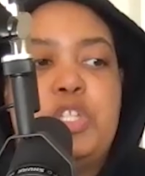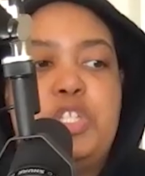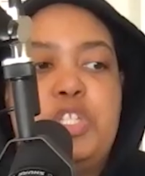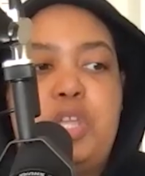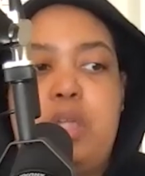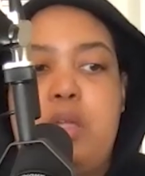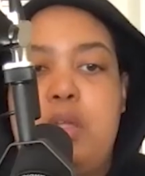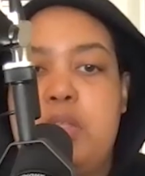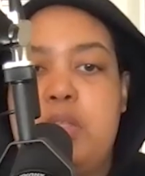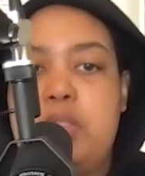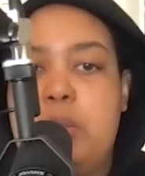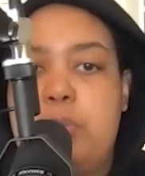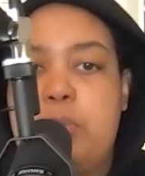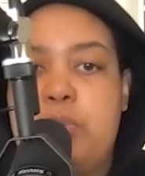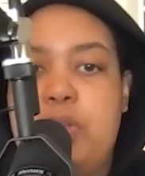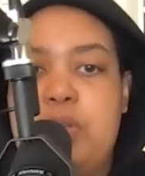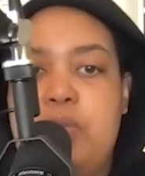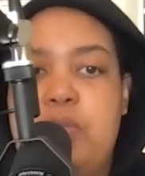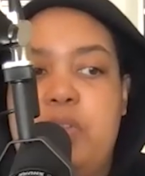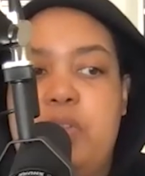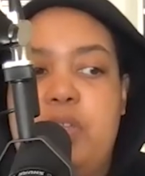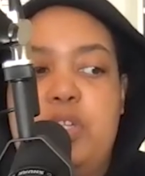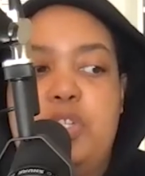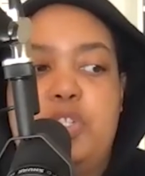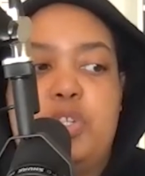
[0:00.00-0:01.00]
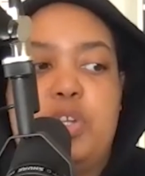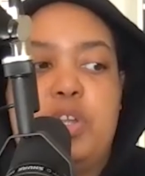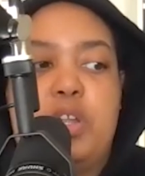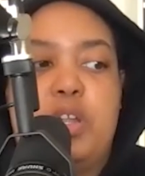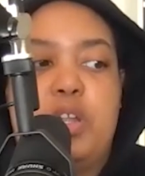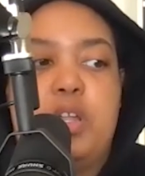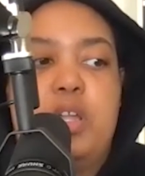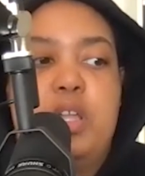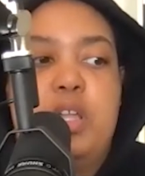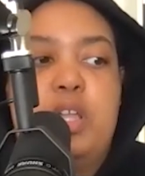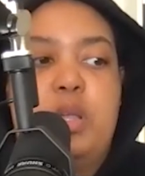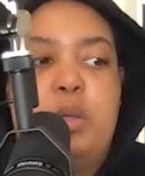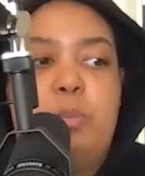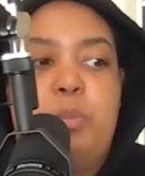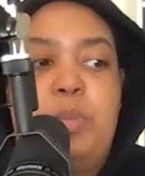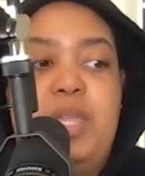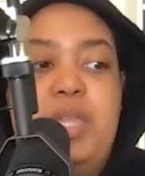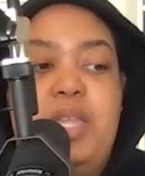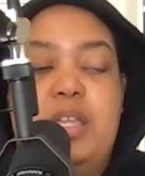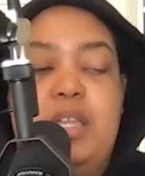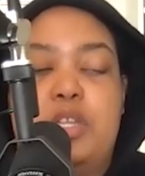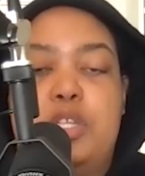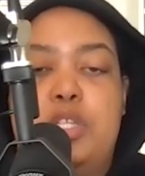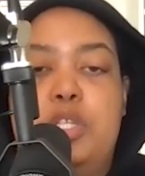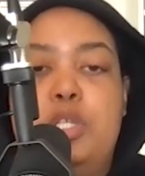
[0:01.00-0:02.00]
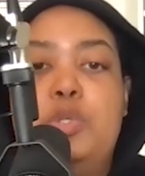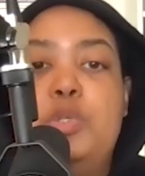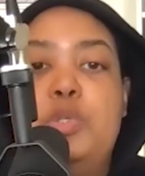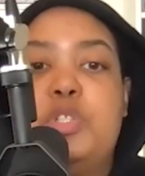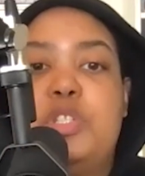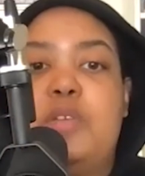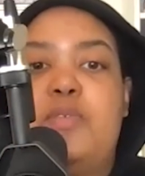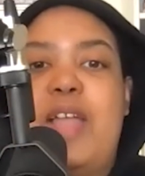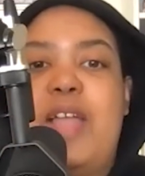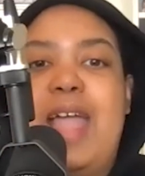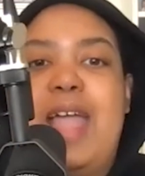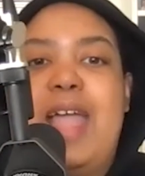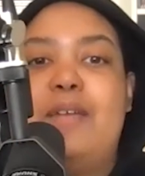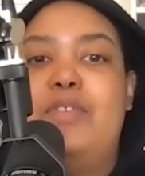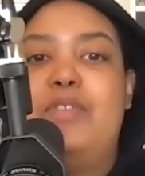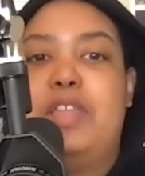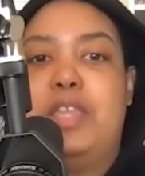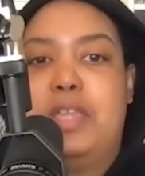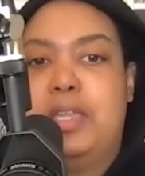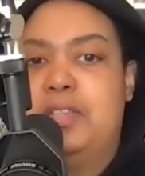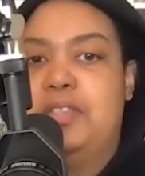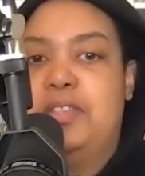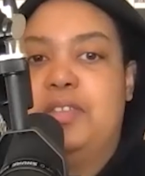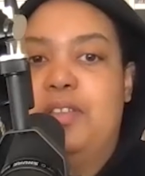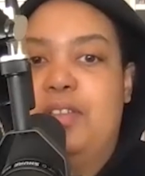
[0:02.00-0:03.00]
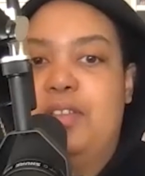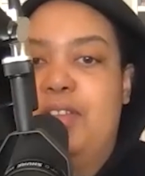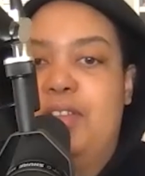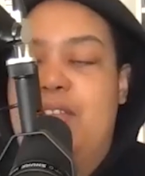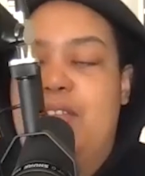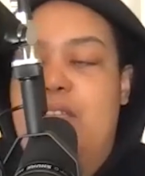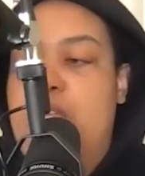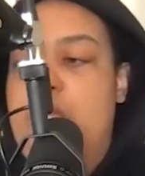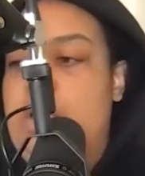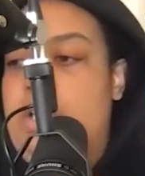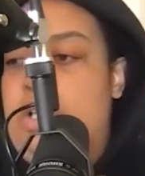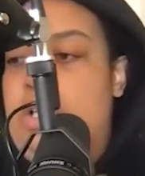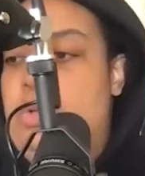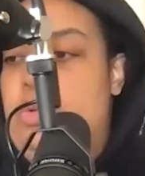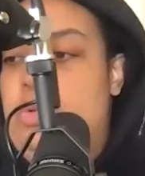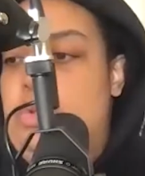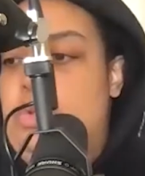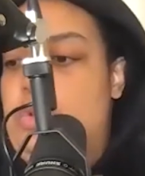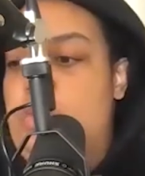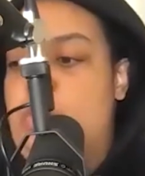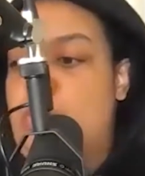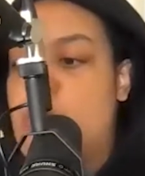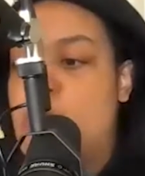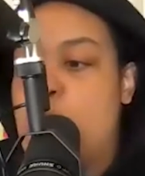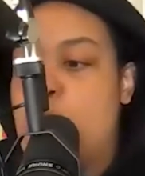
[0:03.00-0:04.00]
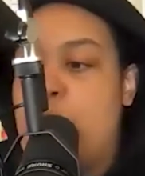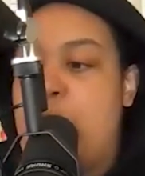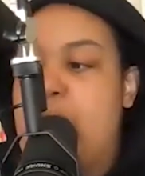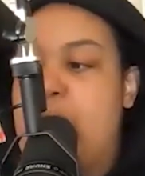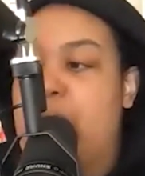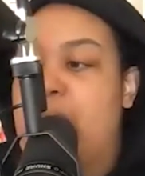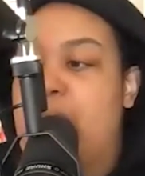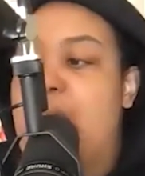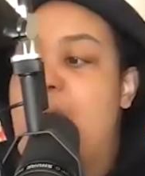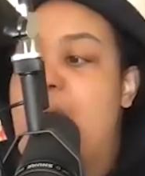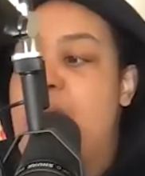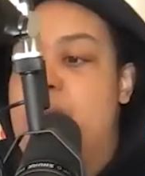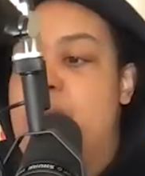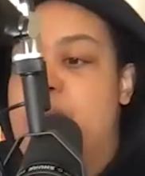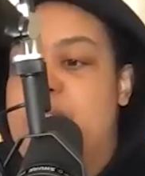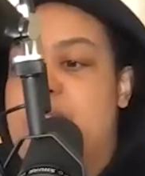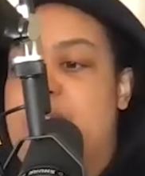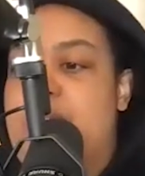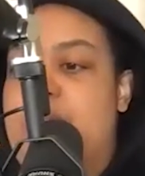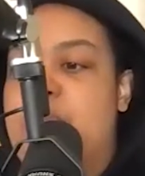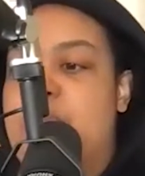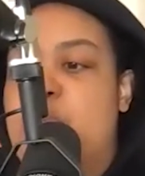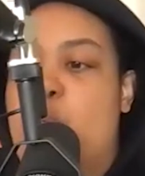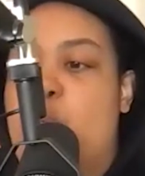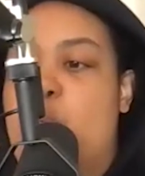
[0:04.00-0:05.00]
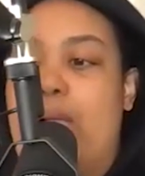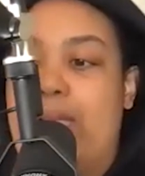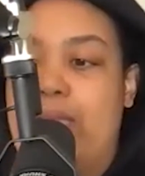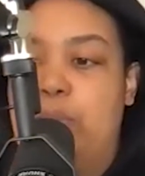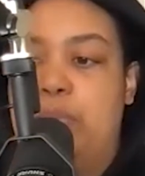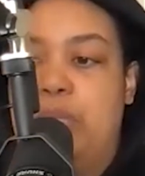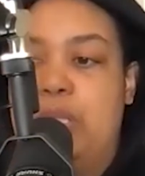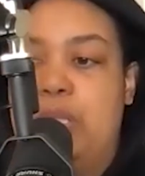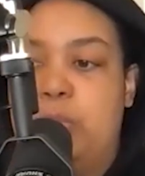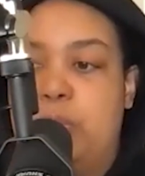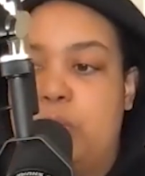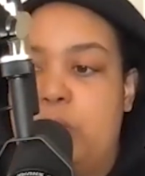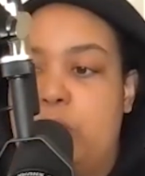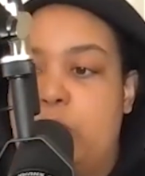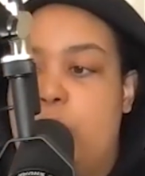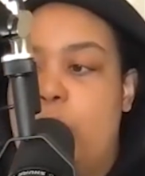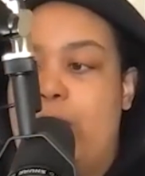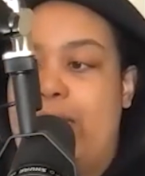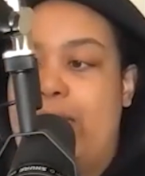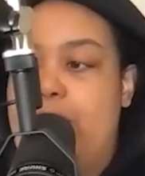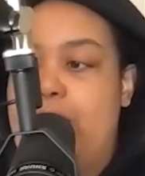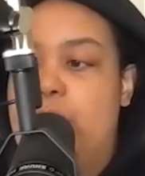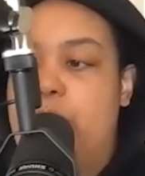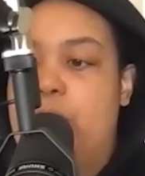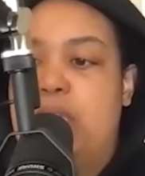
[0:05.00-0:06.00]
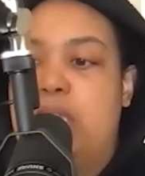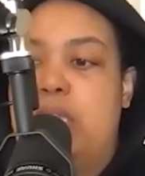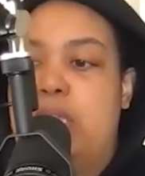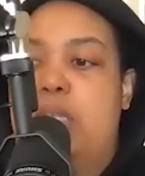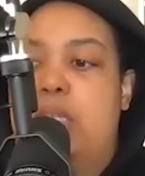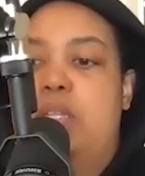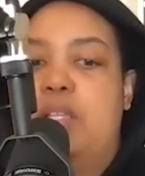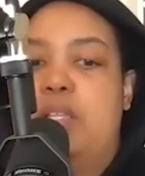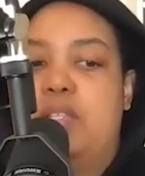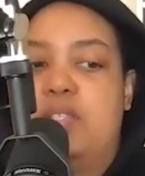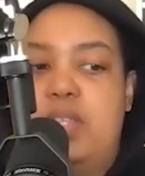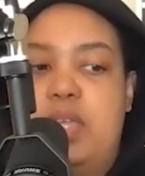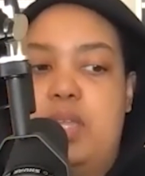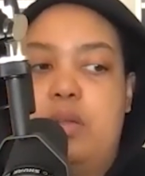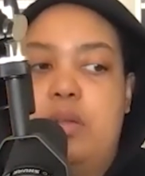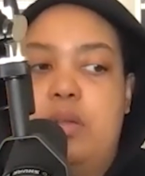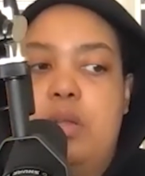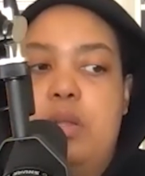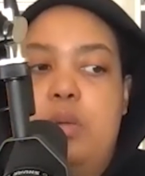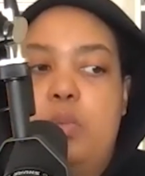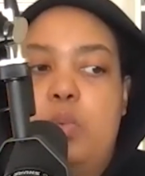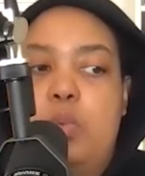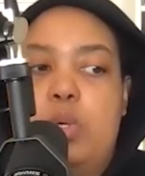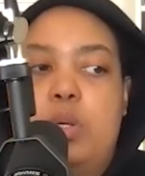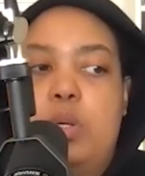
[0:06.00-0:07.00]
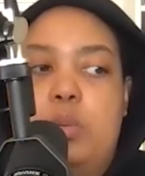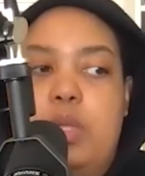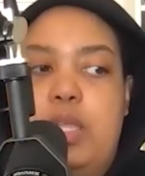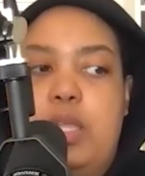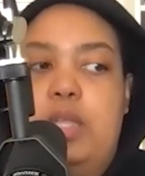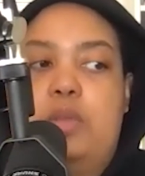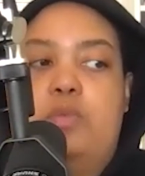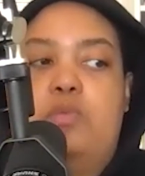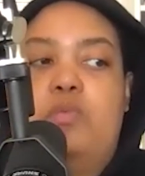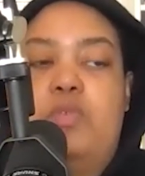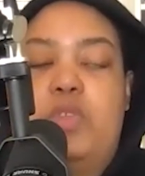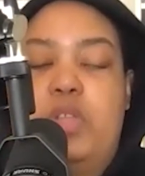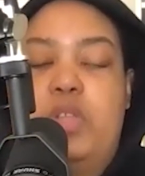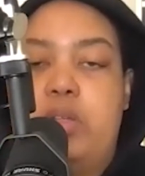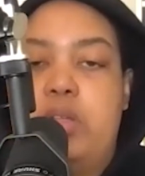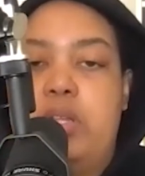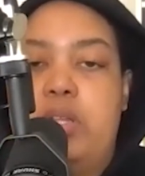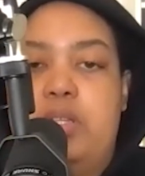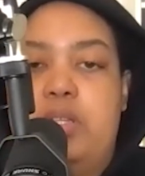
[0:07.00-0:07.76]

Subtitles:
sharing their privilege or being accused of having it, a lot of times white people, white men, etc., will get very